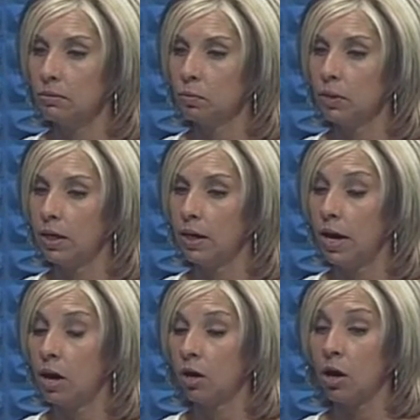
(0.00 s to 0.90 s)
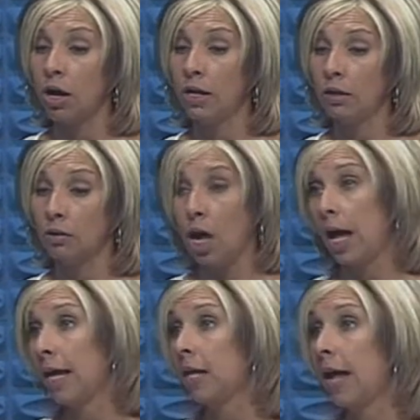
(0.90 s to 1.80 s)
We are
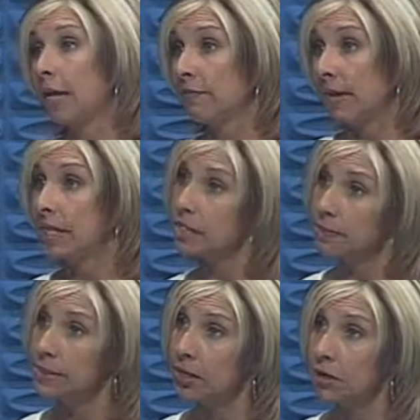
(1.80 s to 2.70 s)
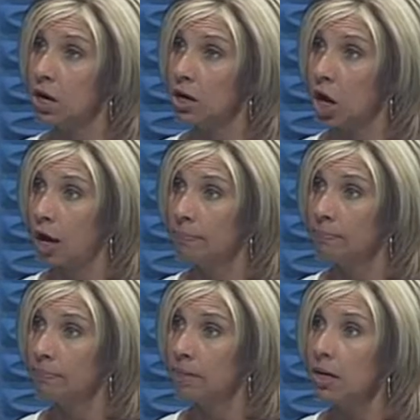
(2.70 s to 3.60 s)
online at valleysleepcenter.com.
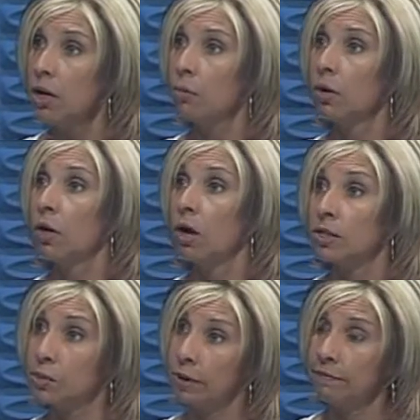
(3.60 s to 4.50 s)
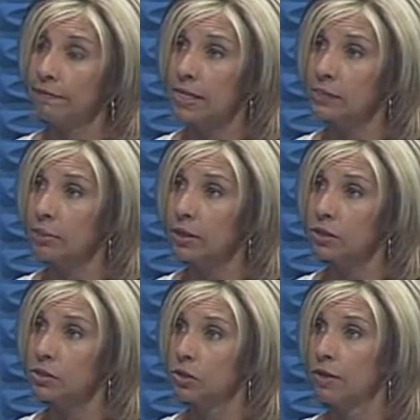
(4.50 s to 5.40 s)
We are also on
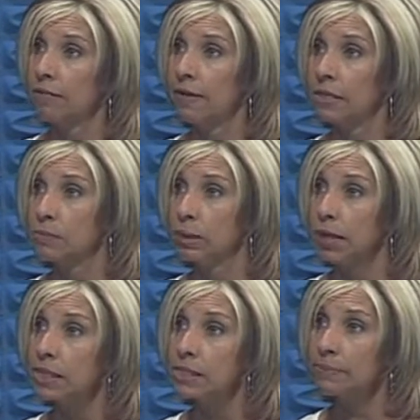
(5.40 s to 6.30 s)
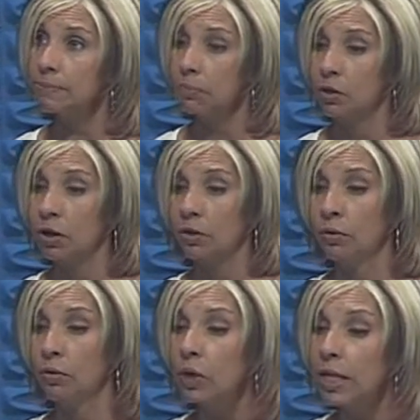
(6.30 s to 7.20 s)
Facebook, so you can Facebook us. You can
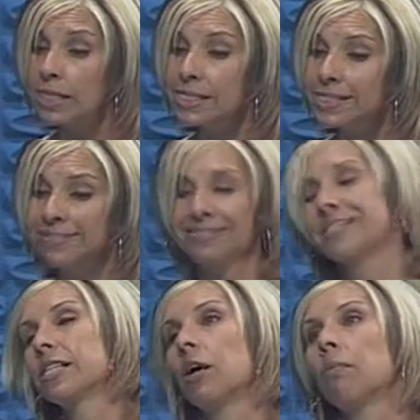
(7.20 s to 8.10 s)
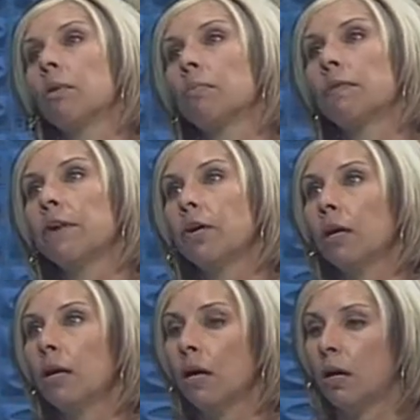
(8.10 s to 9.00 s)
Google us. So we're
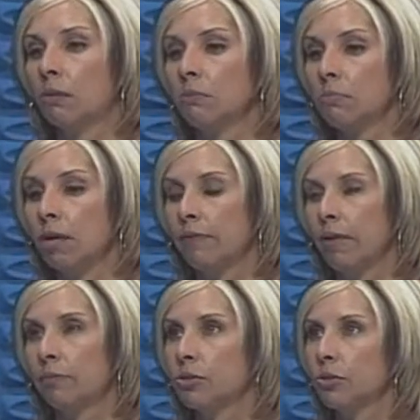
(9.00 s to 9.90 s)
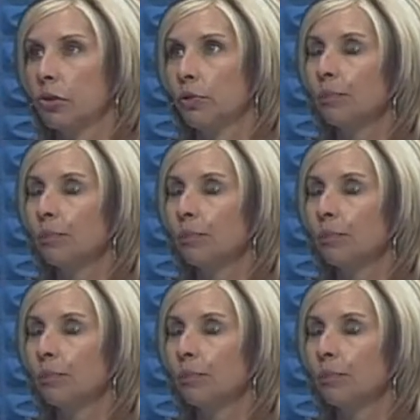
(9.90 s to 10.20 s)
very available to you.